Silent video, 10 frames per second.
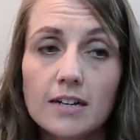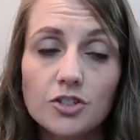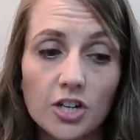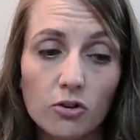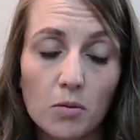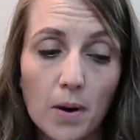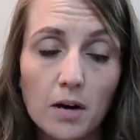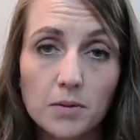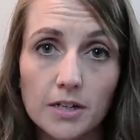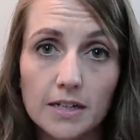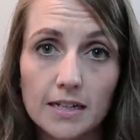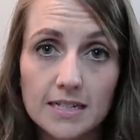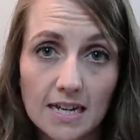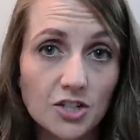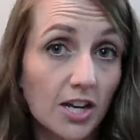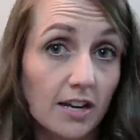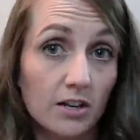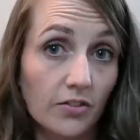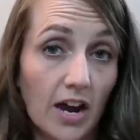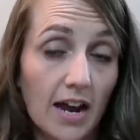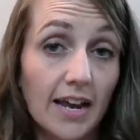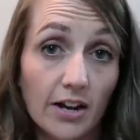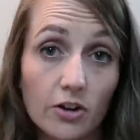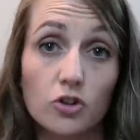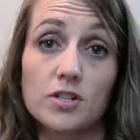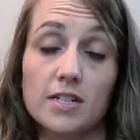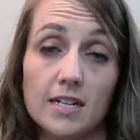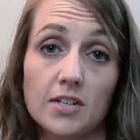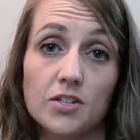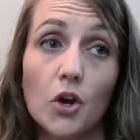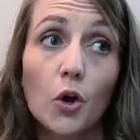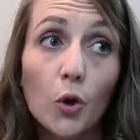general public is educated on that and understands